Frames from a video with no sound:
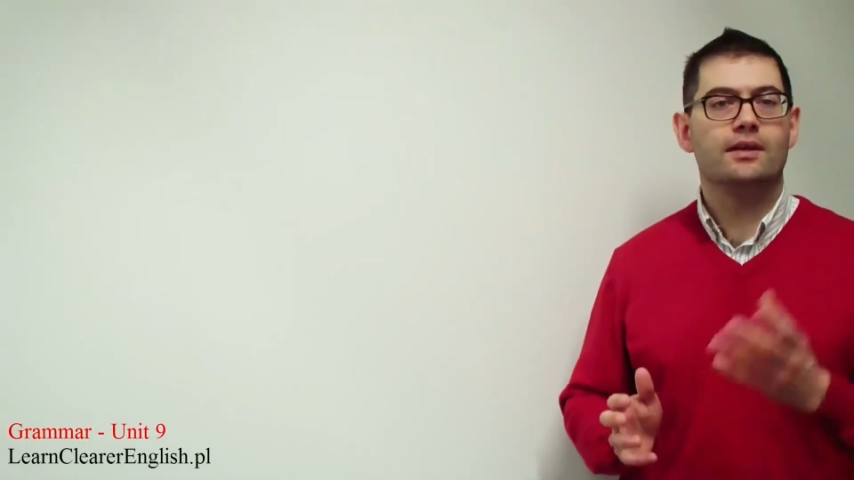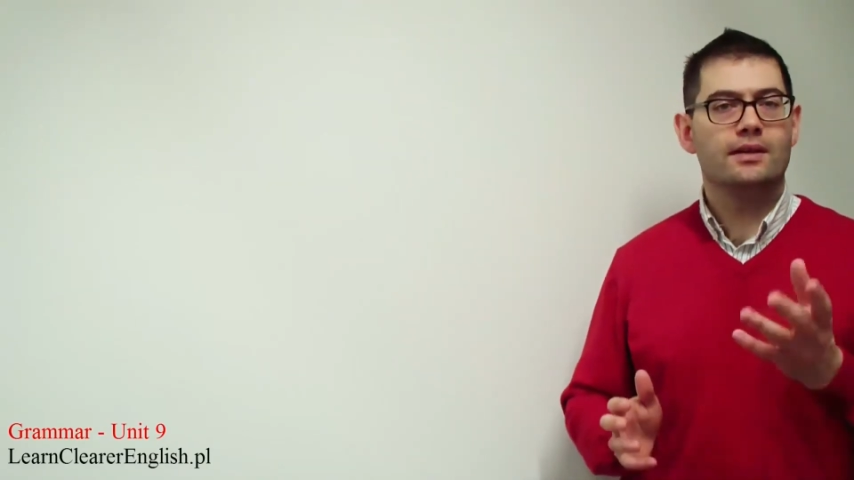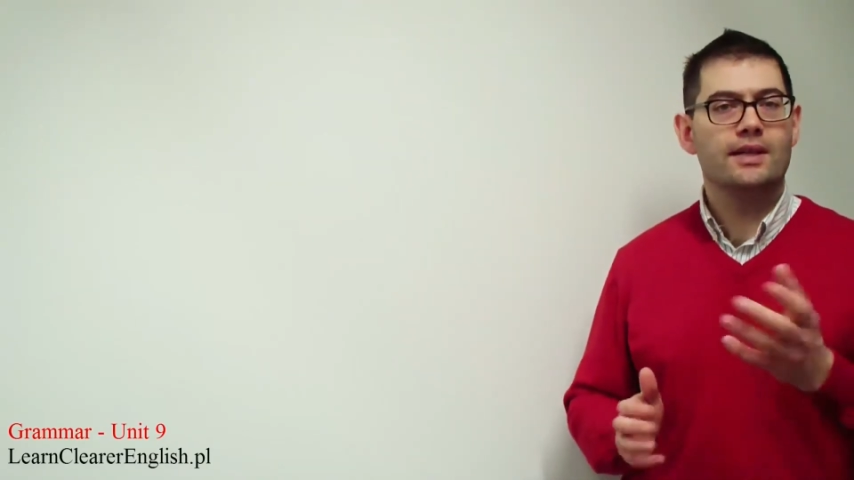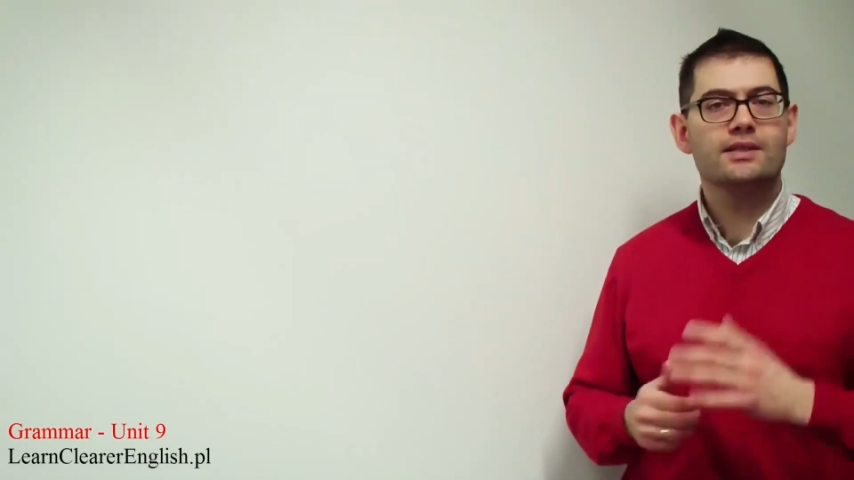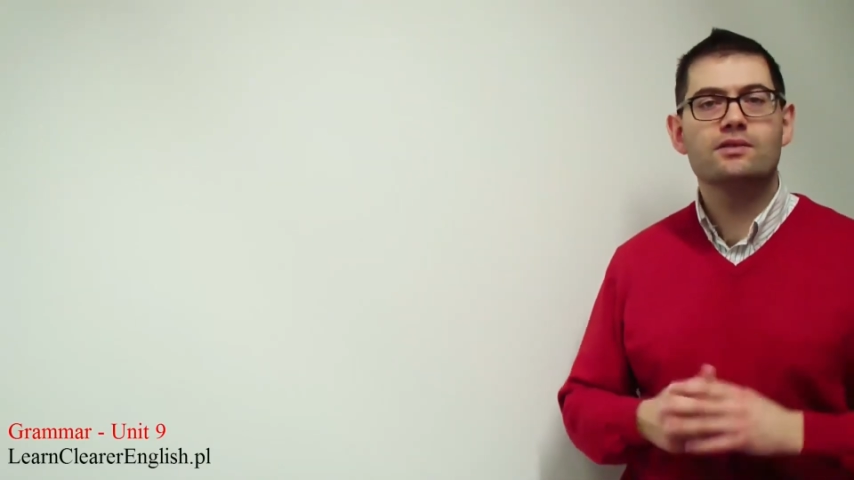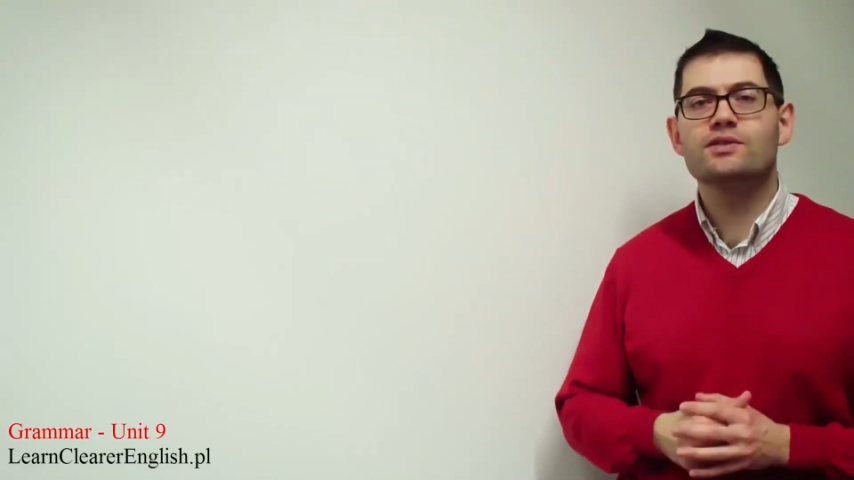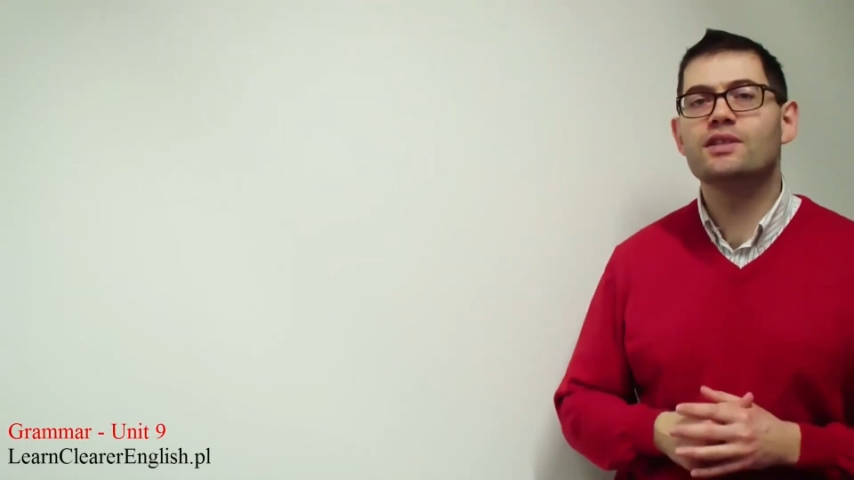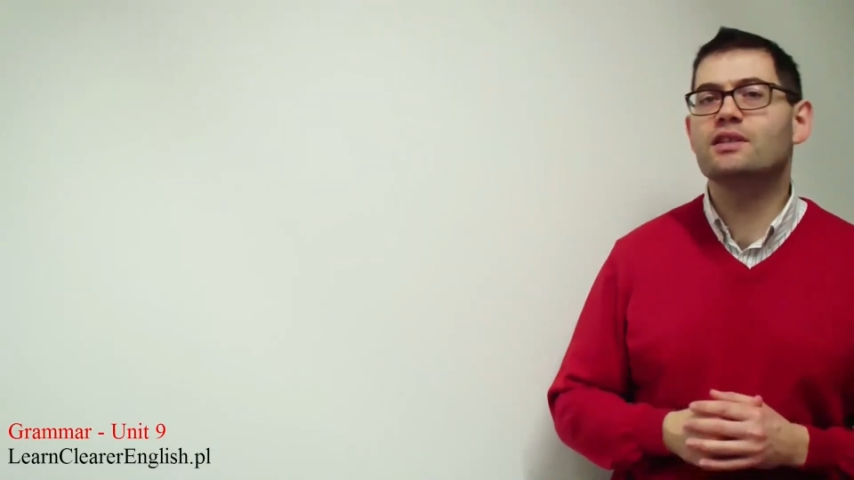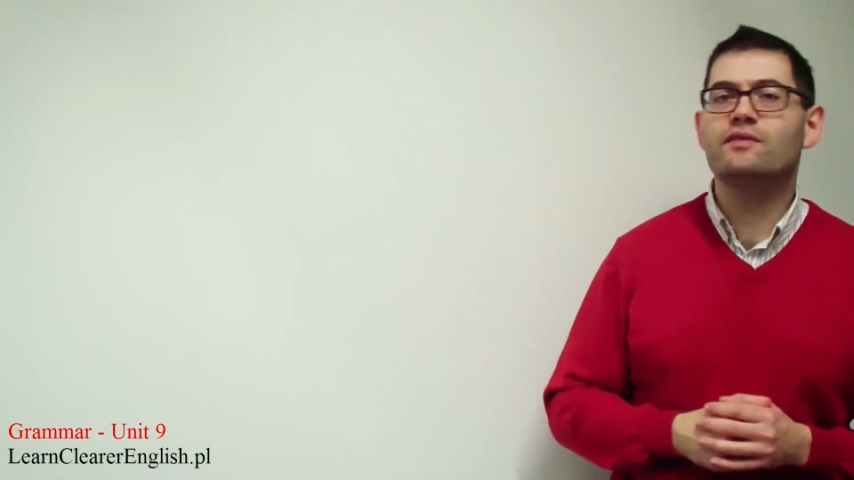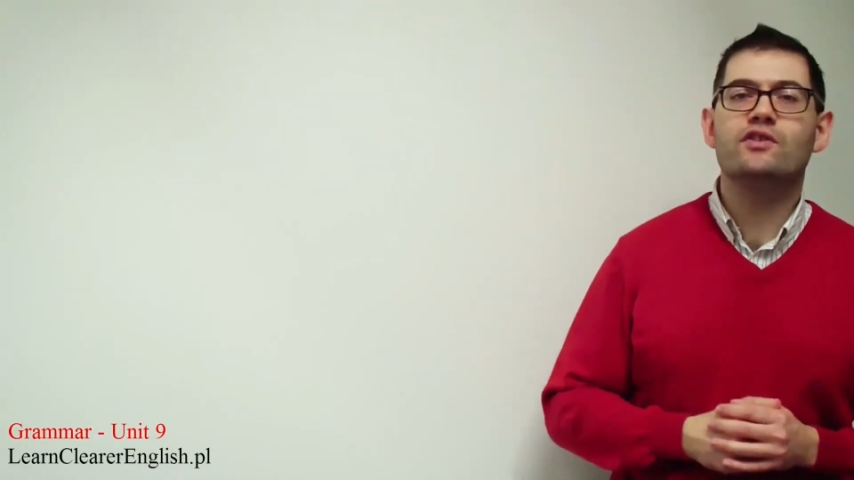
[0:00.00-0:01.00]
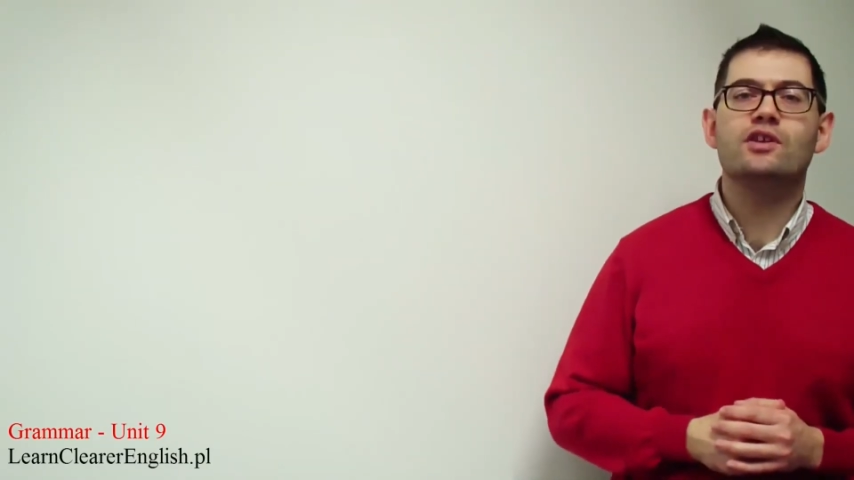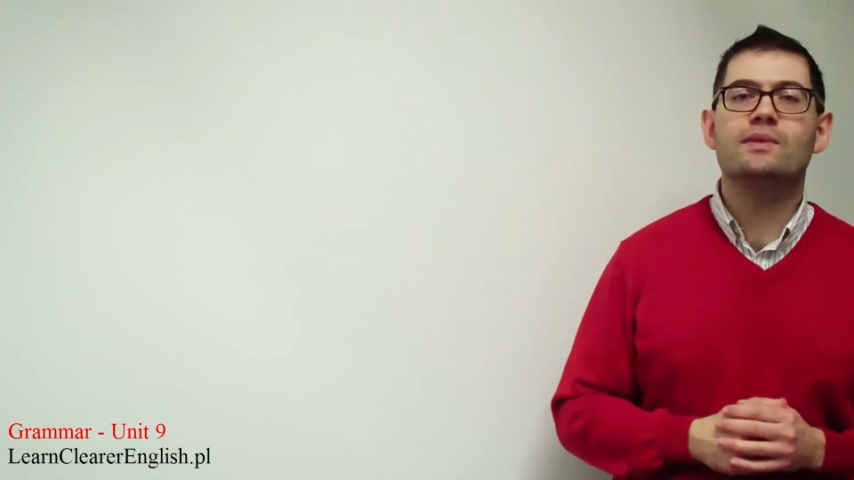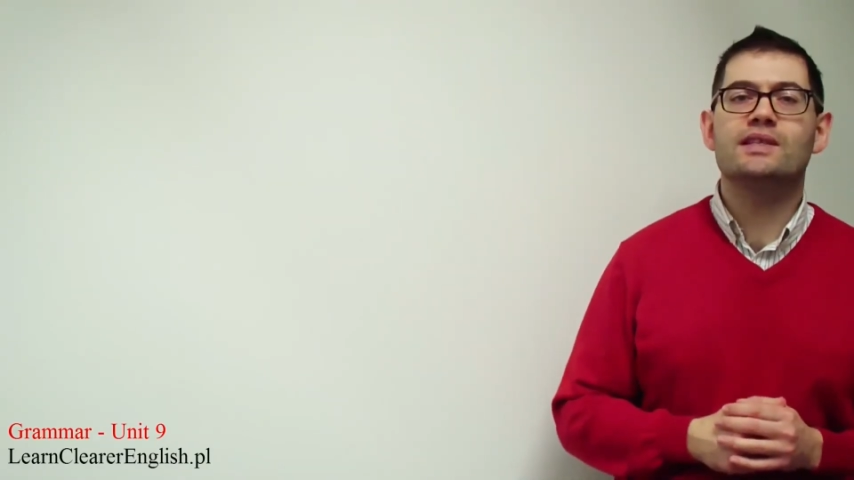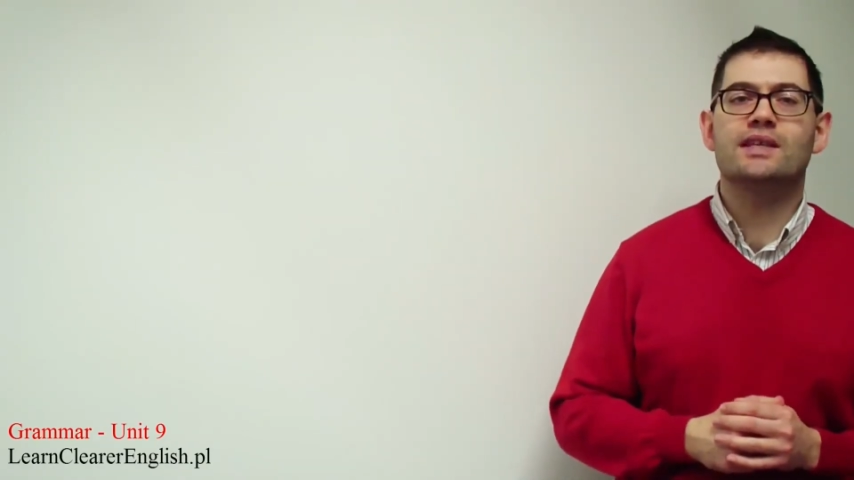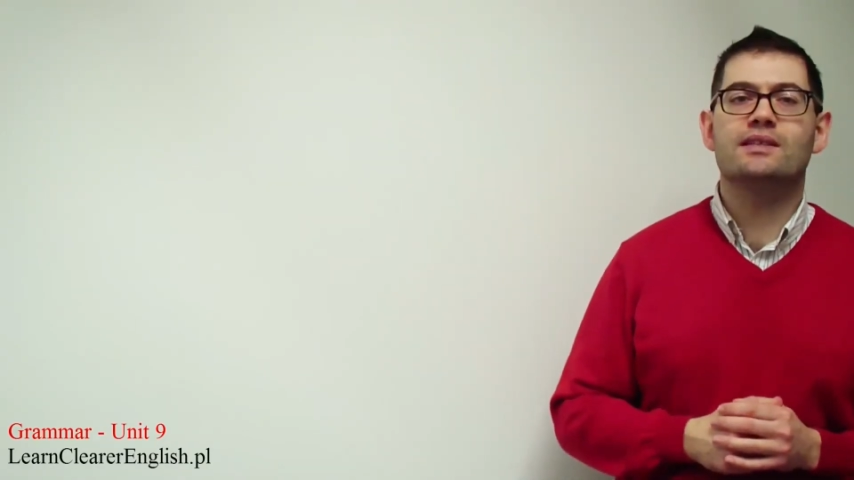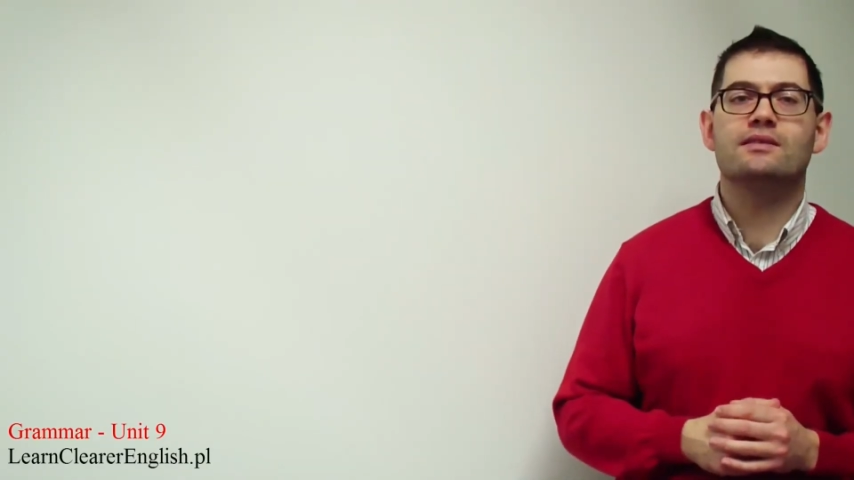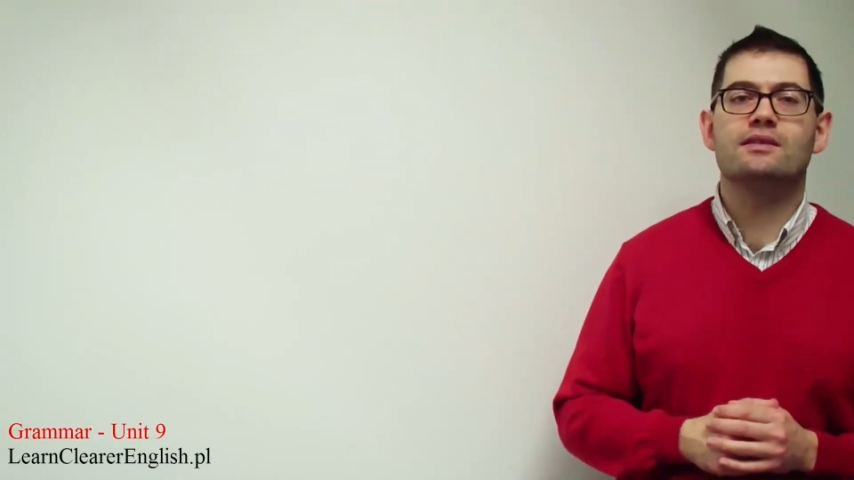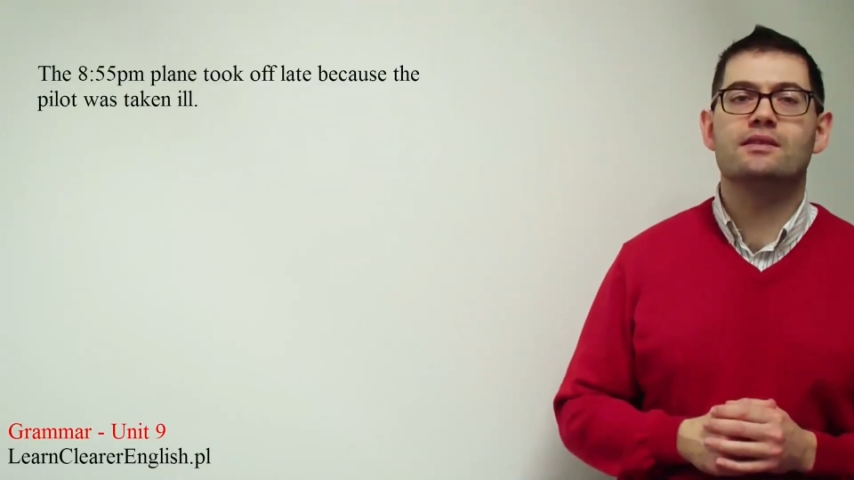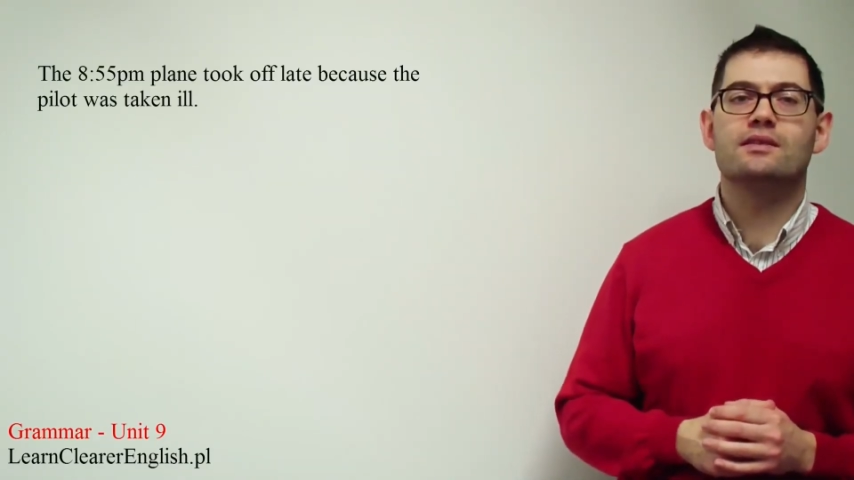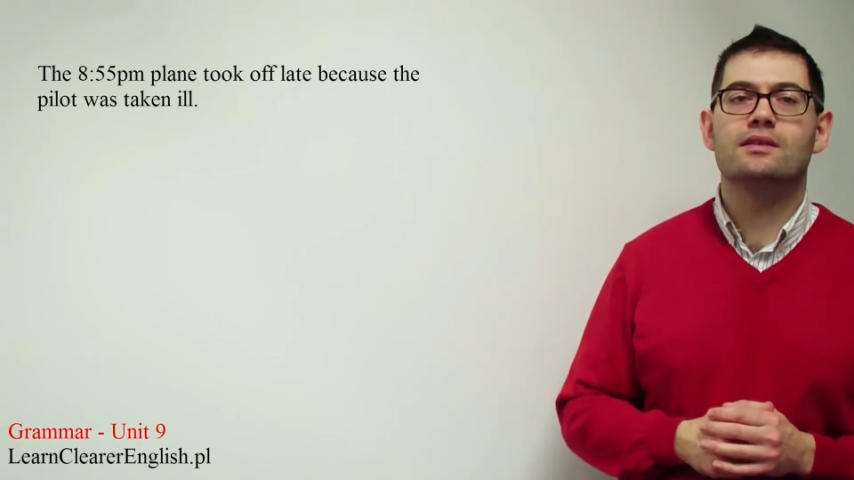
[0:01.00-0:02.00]
Let's consider the following
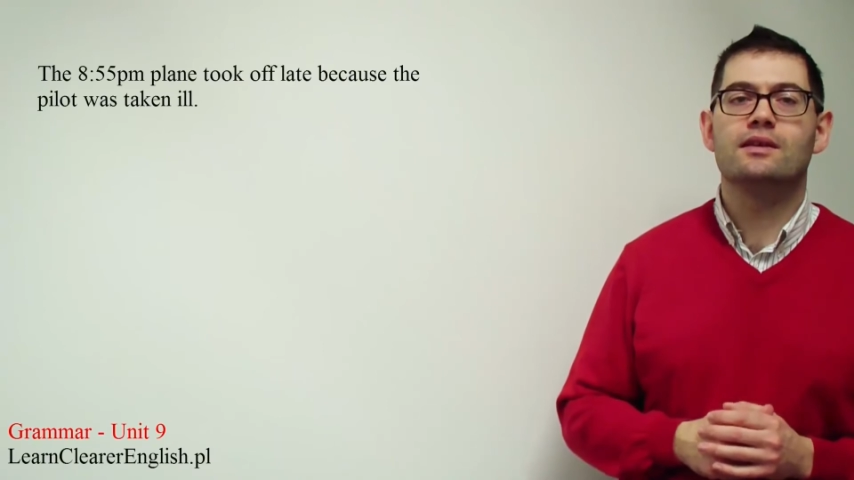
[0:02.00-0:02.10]
sentence.